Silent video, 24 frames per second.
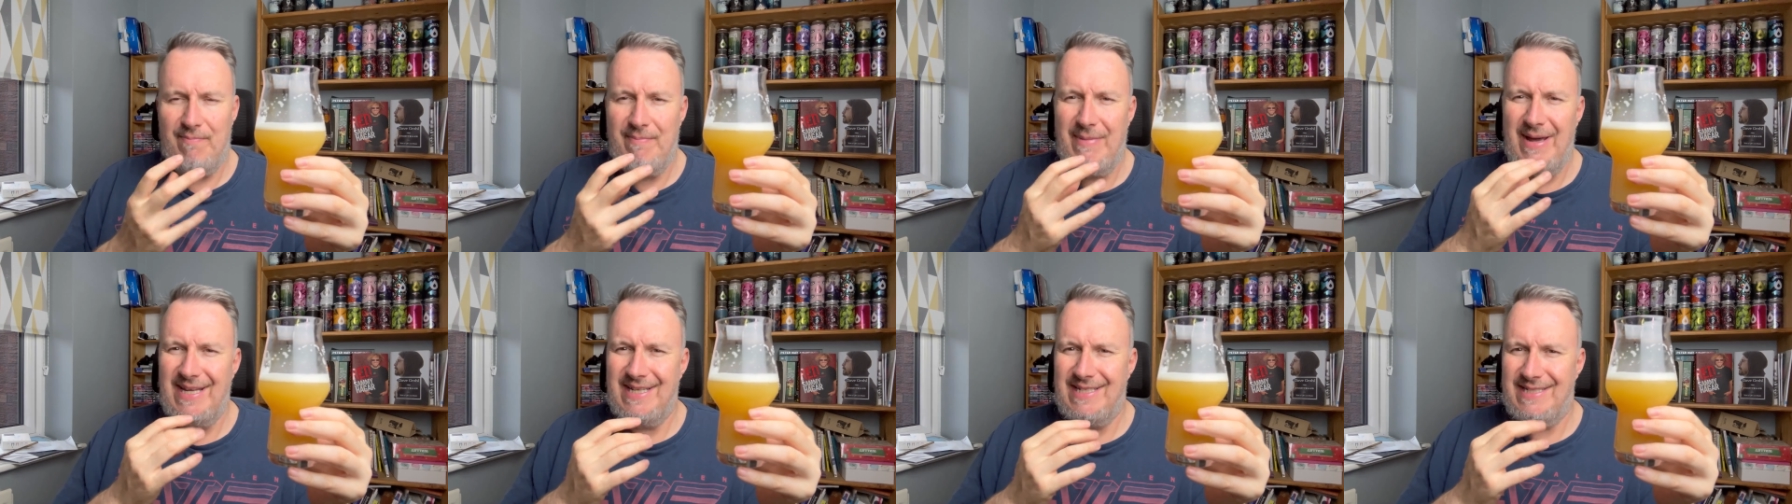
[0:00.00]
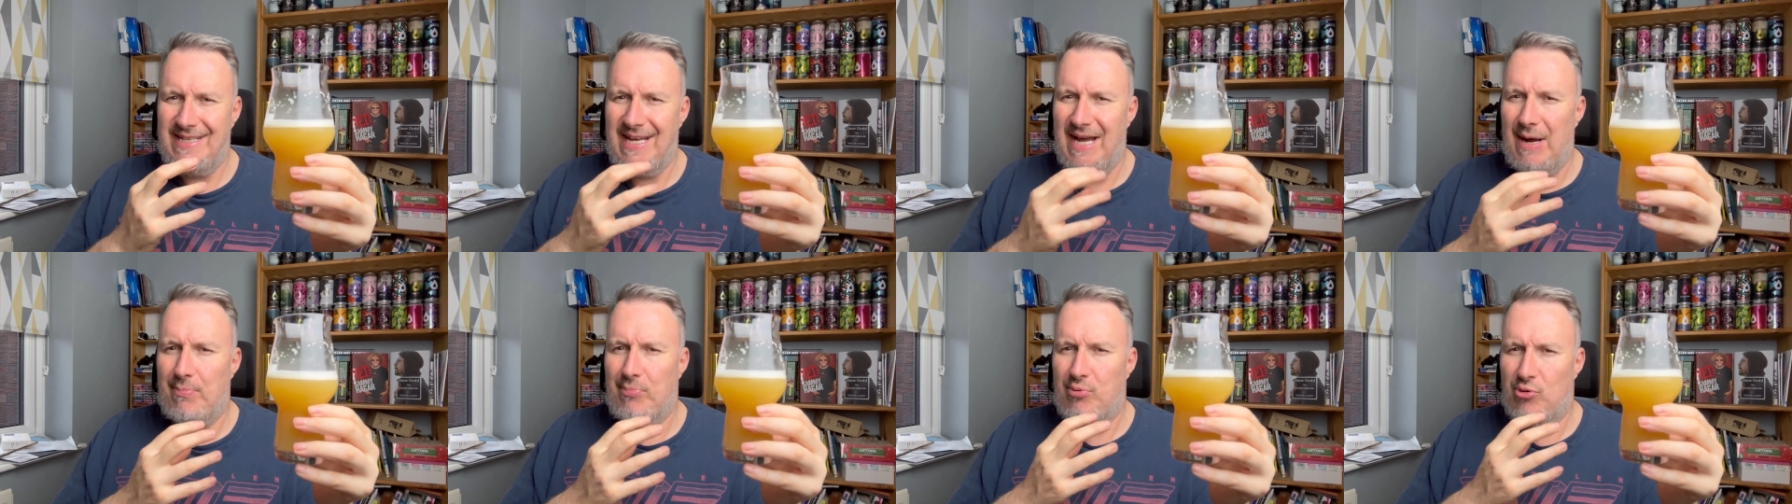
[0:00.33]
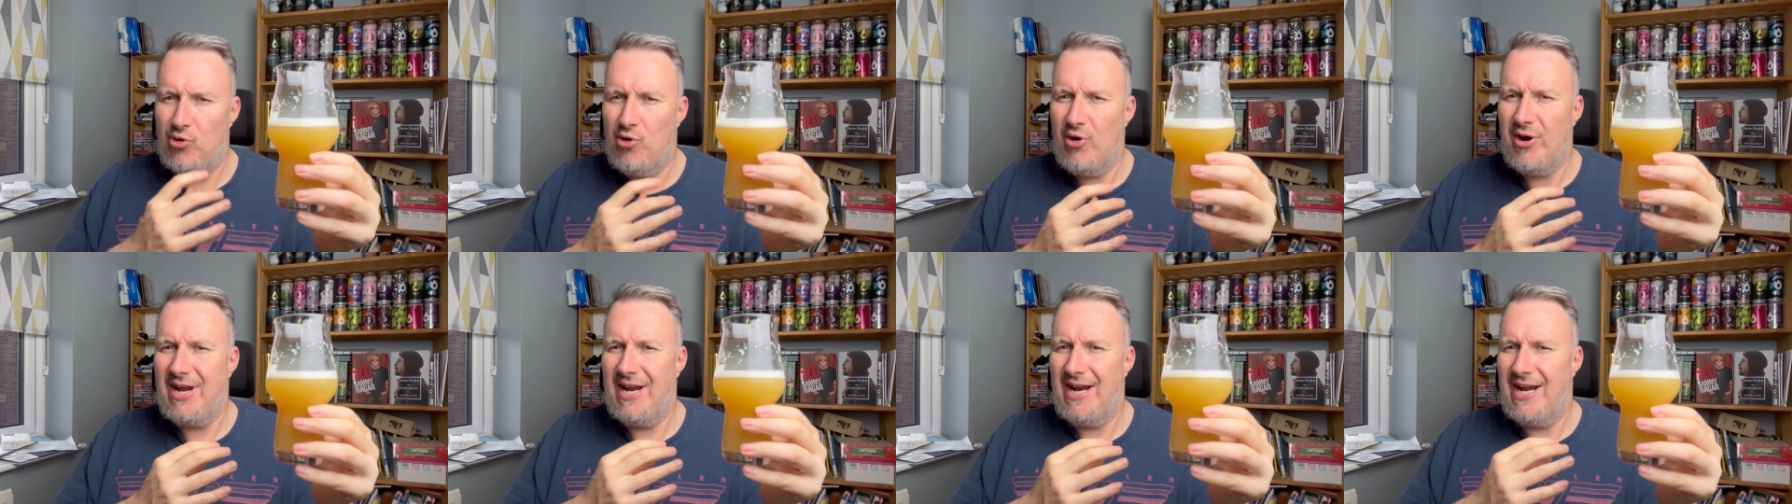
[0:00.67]
makes it a
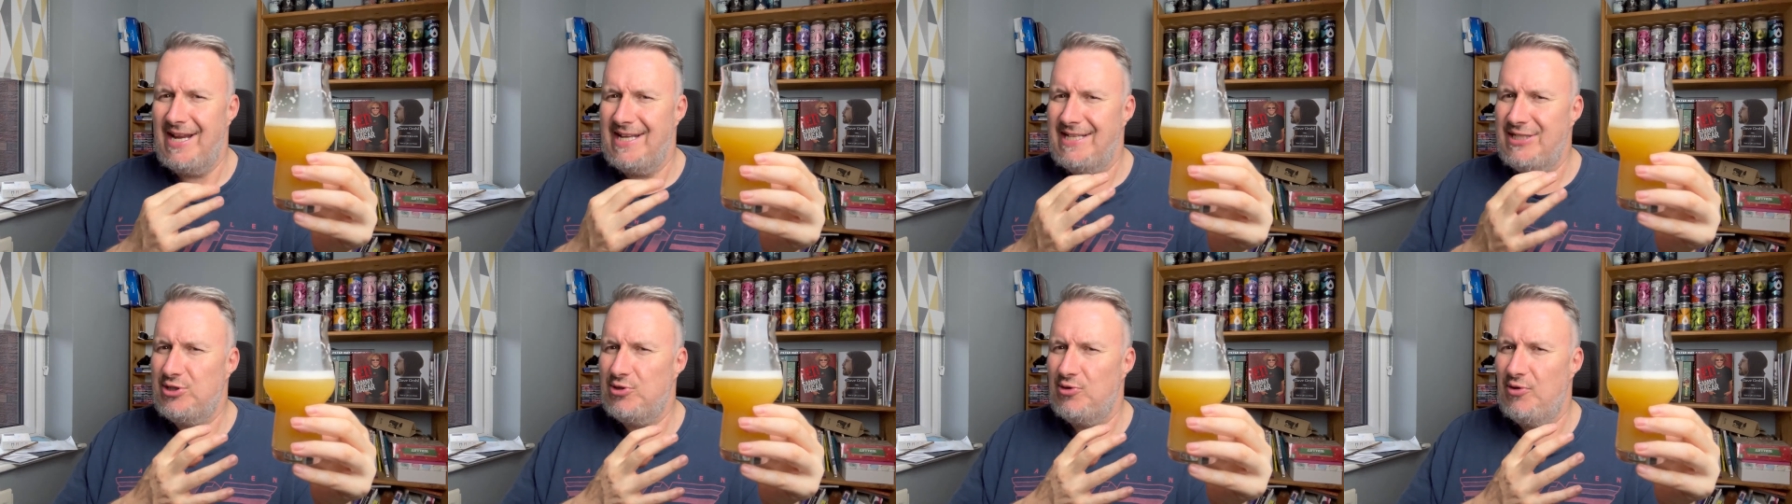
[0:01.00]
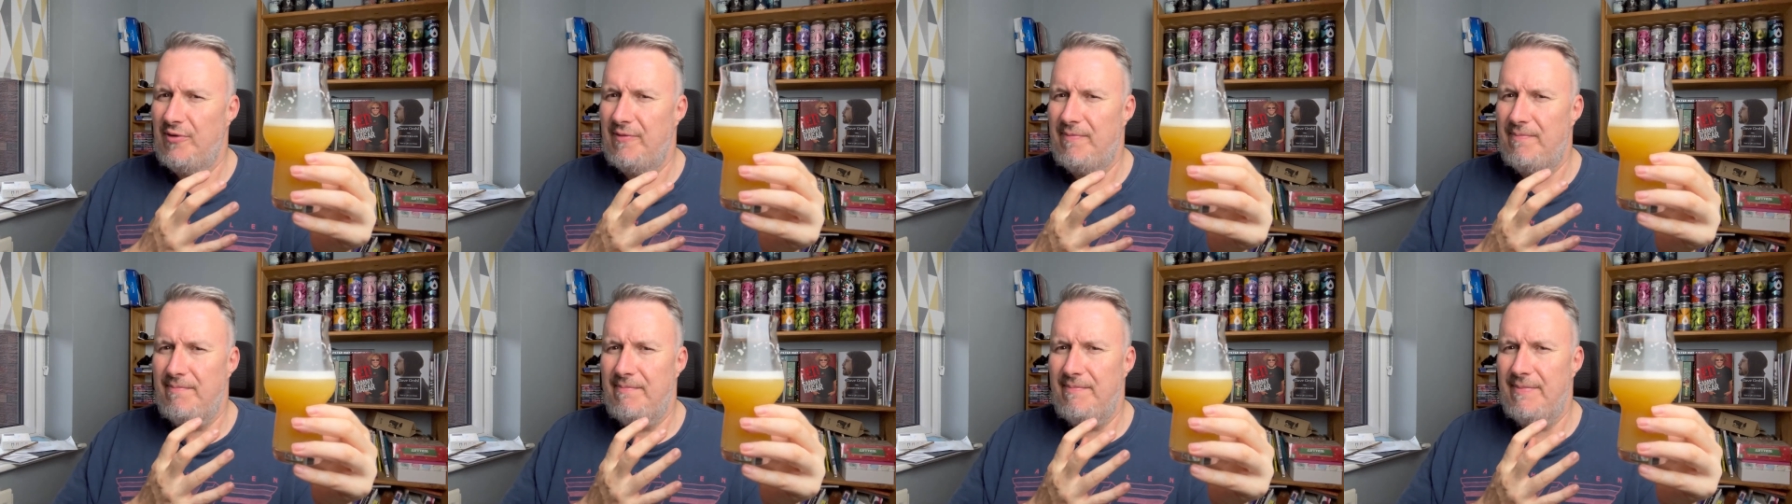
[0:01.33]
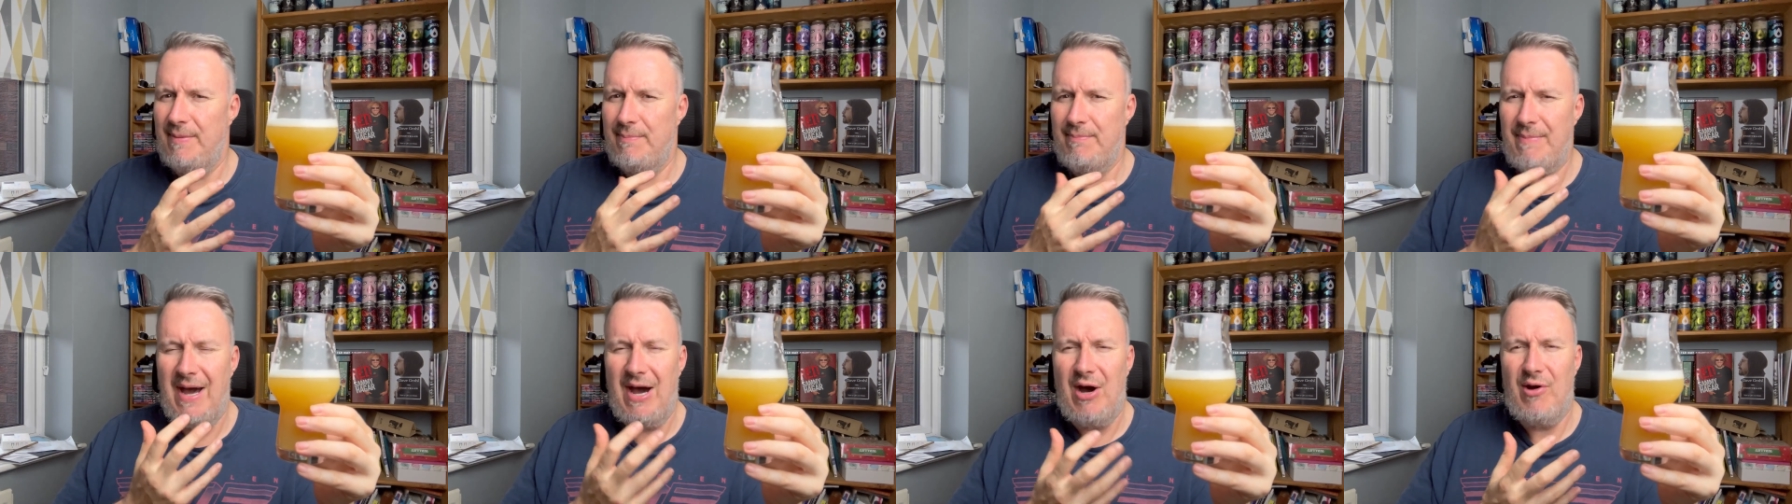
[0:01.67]
prickly sort of
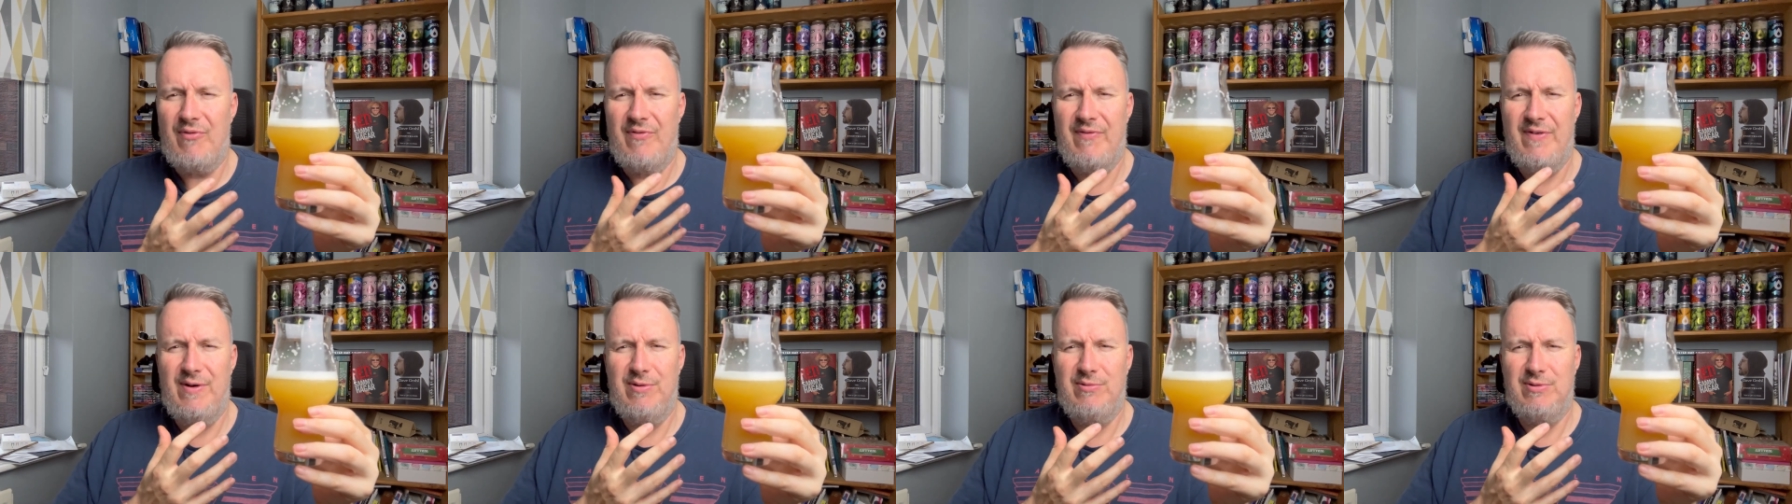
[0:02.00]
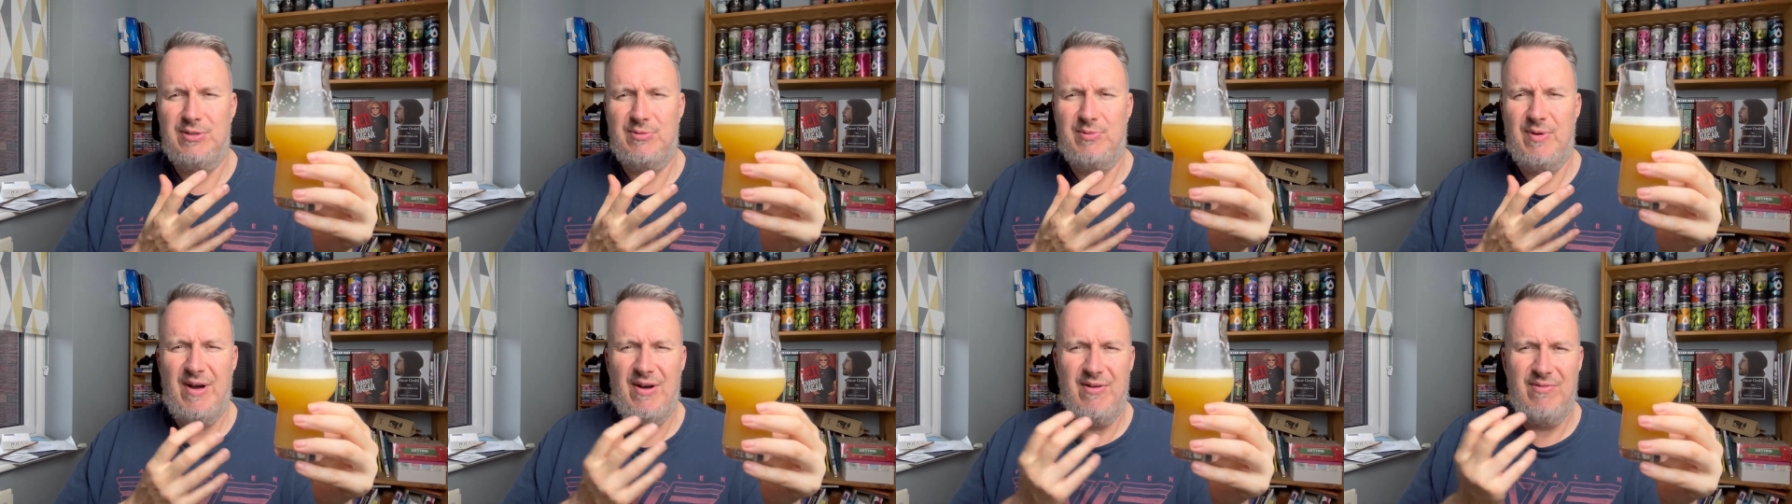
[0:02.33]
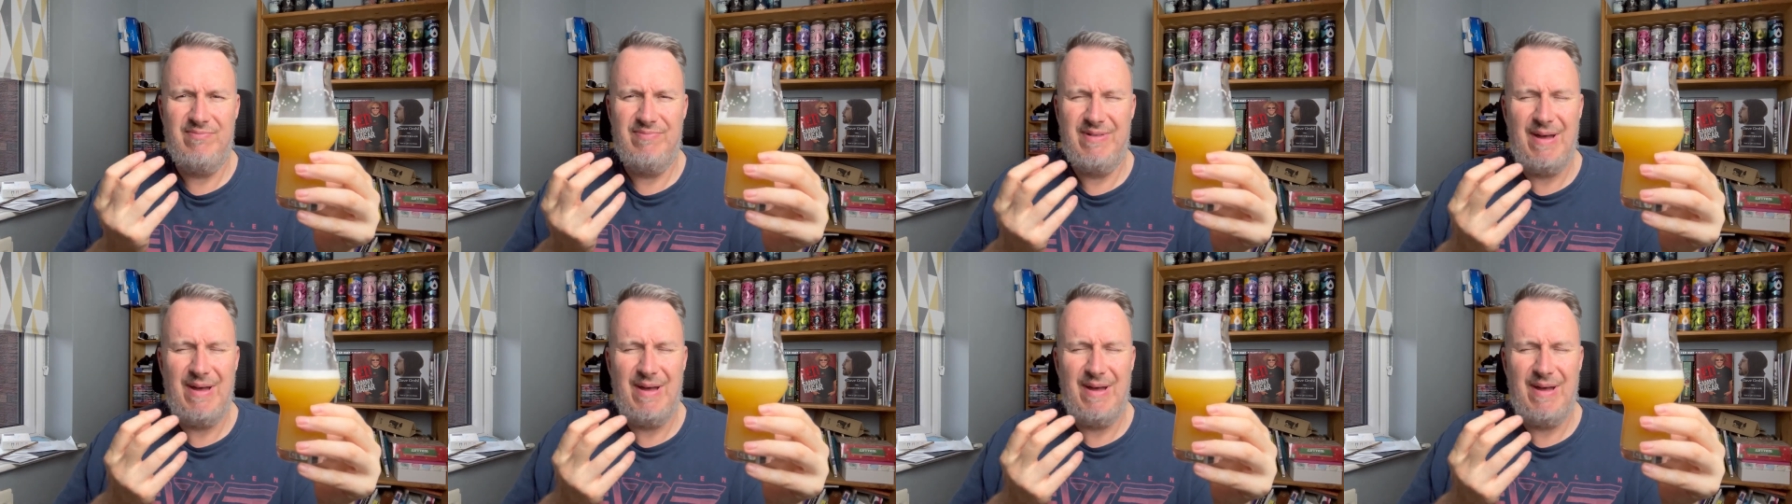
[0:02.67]
mouthfeel as well.